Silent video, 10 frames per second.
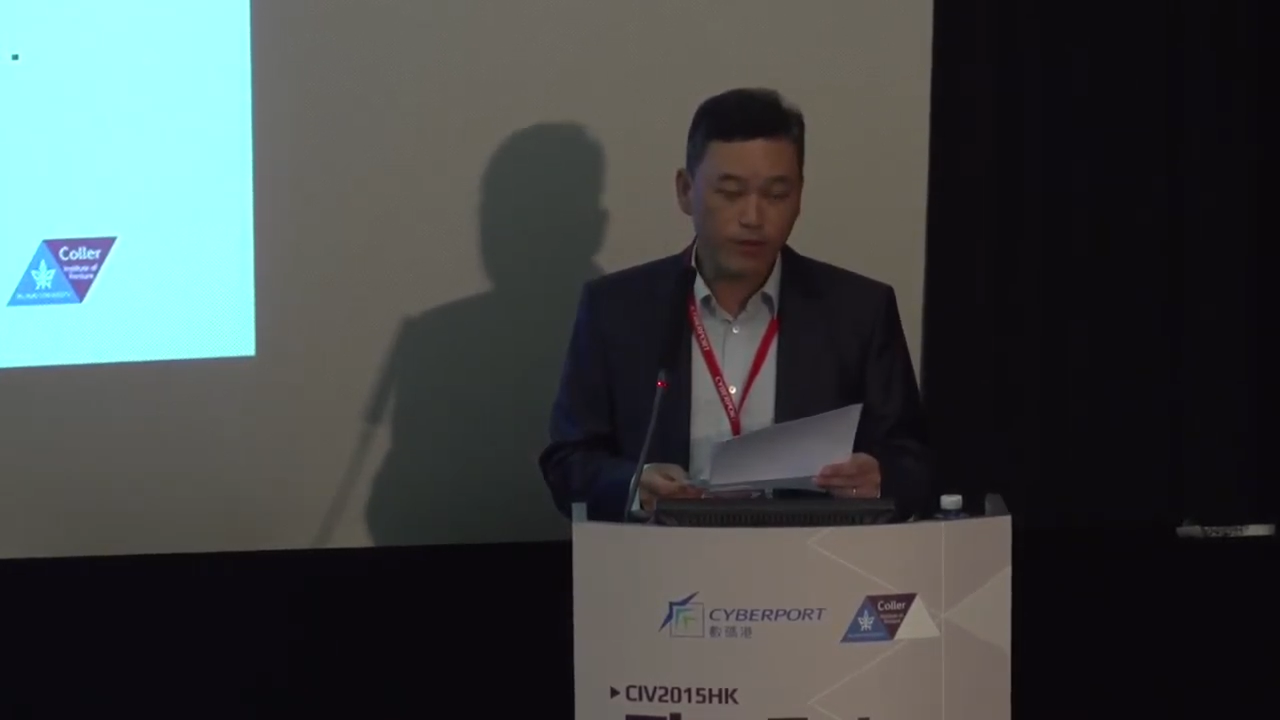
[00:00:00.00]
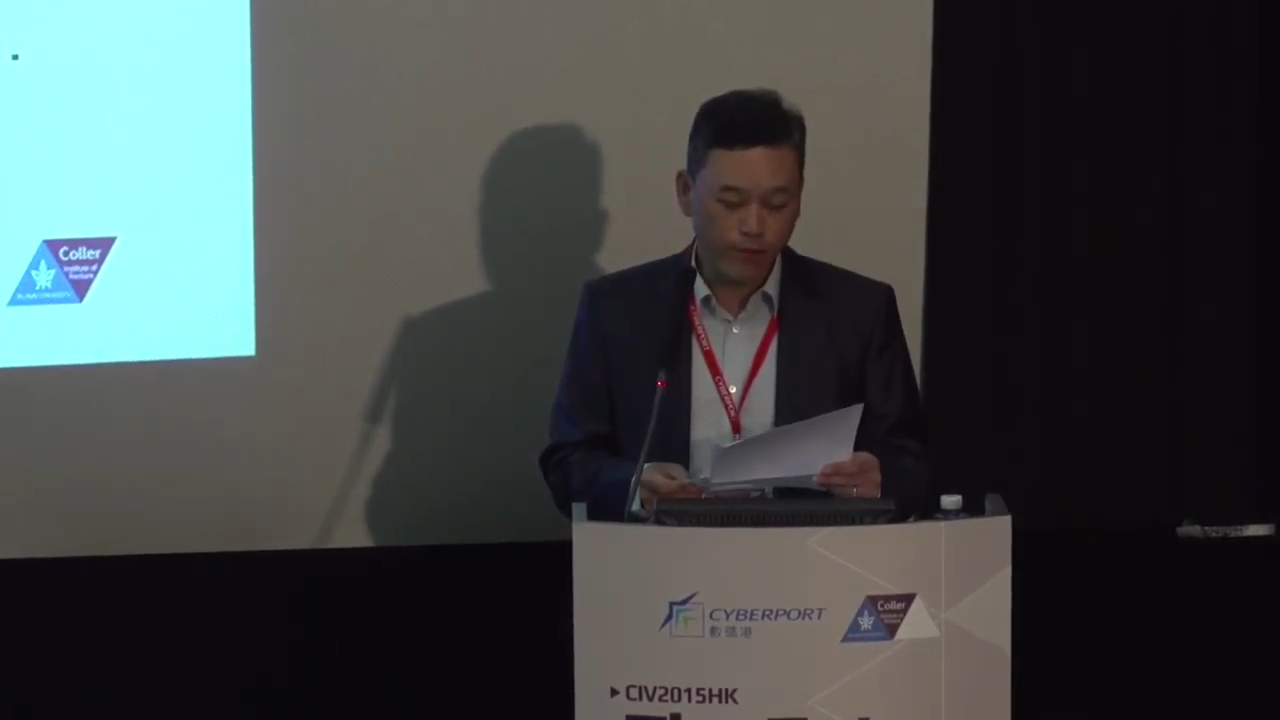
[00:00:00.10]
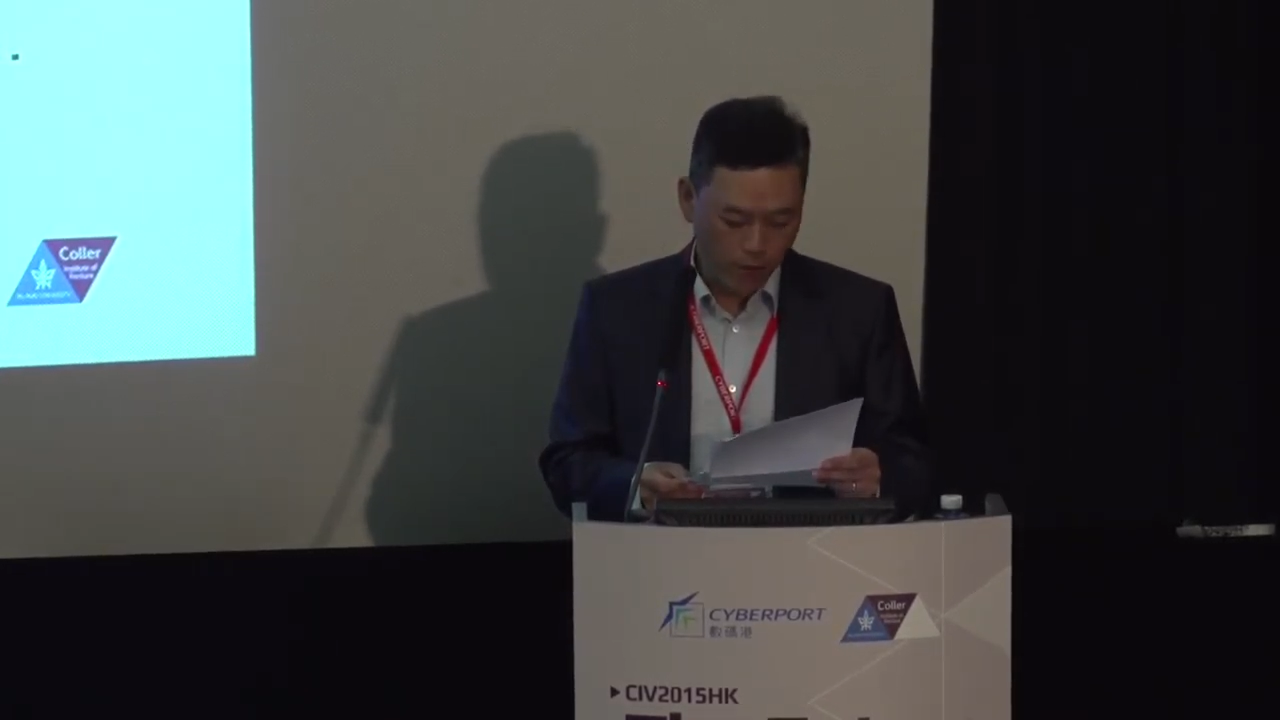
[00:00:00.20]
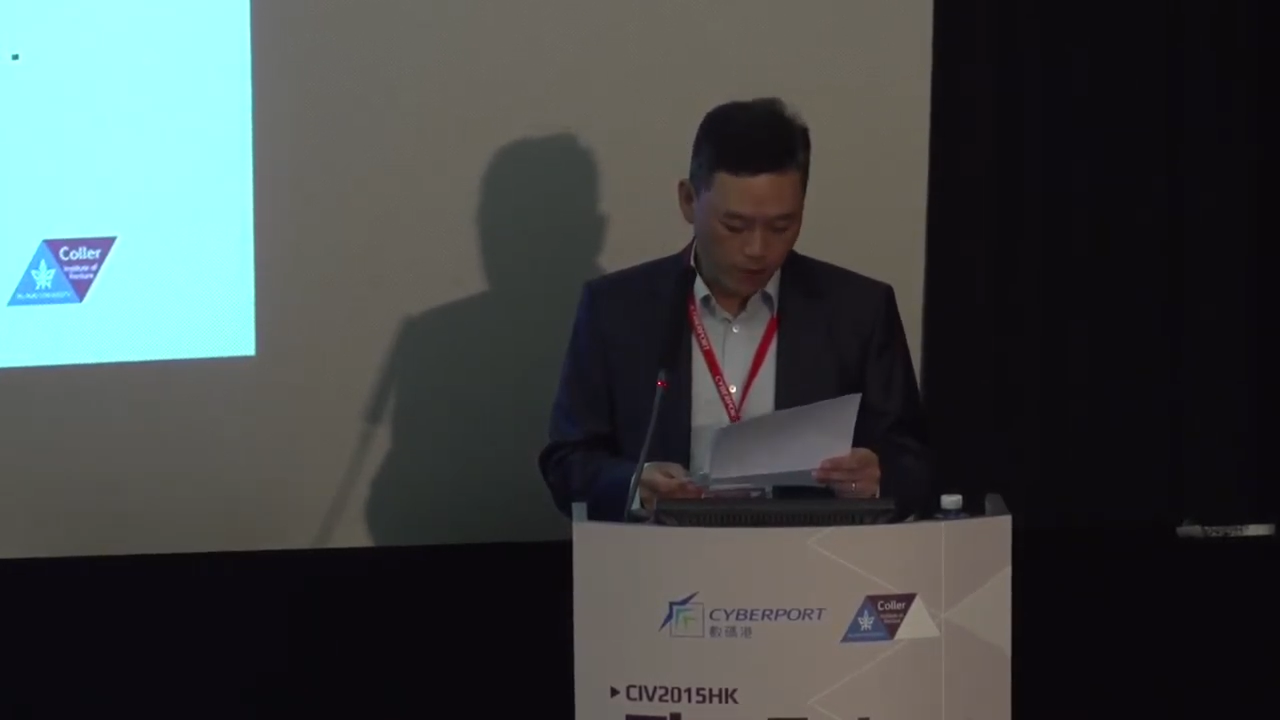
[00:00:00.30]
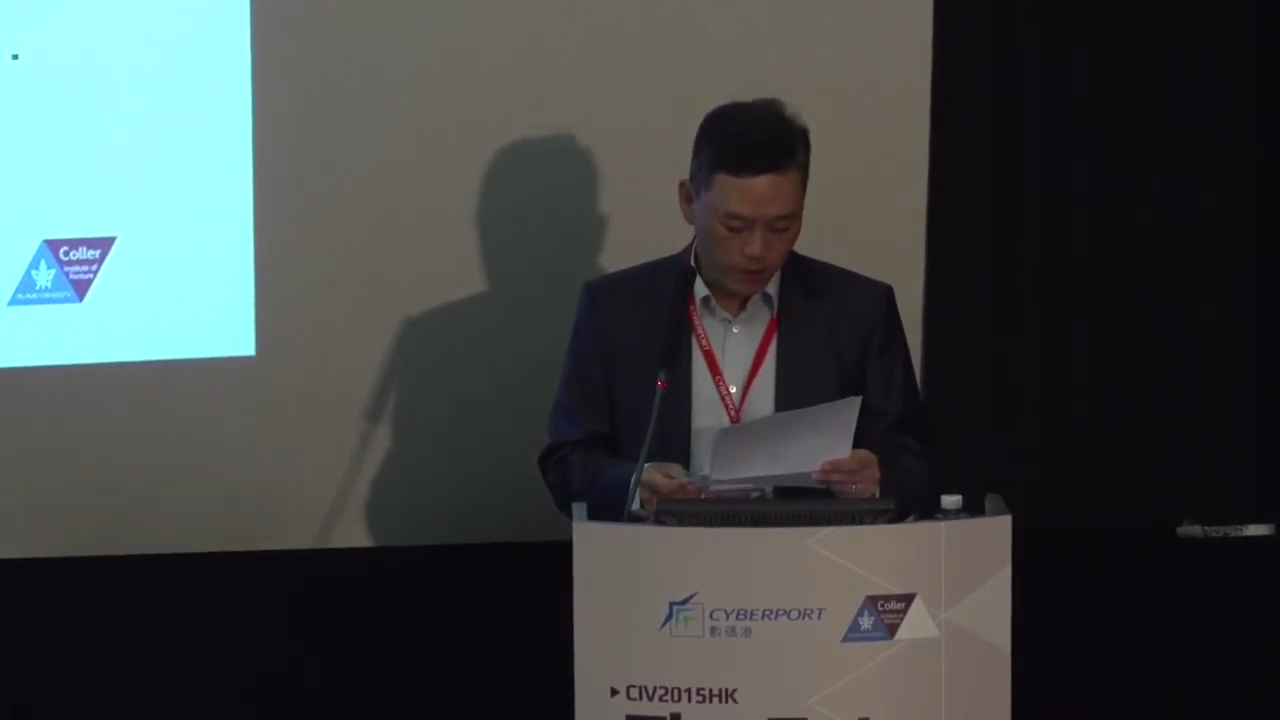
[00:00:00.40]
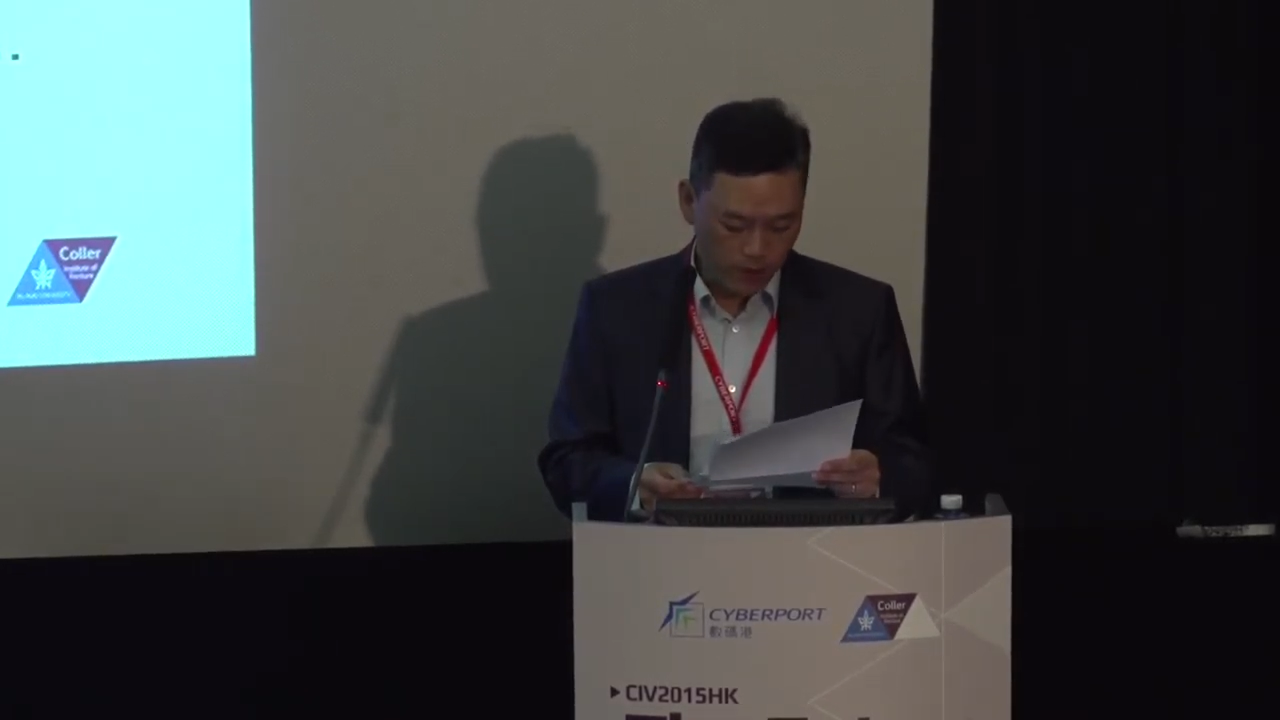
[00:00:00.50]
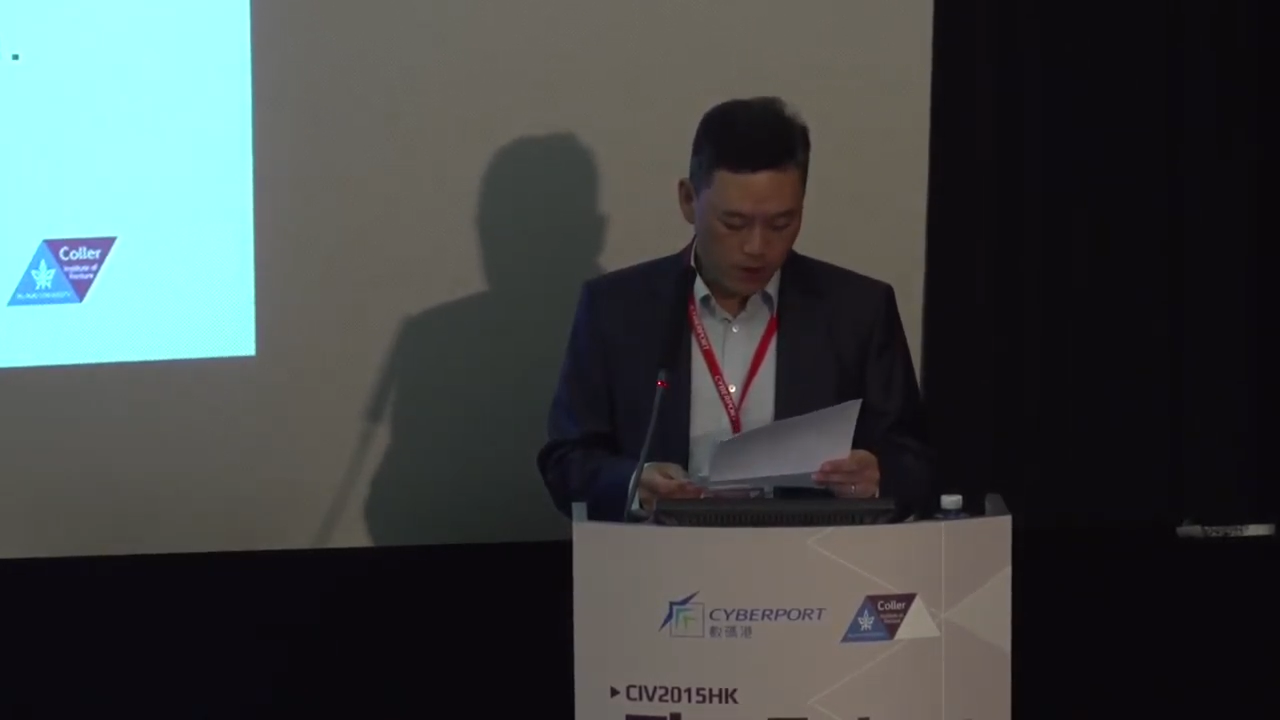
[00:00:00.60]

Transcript: before,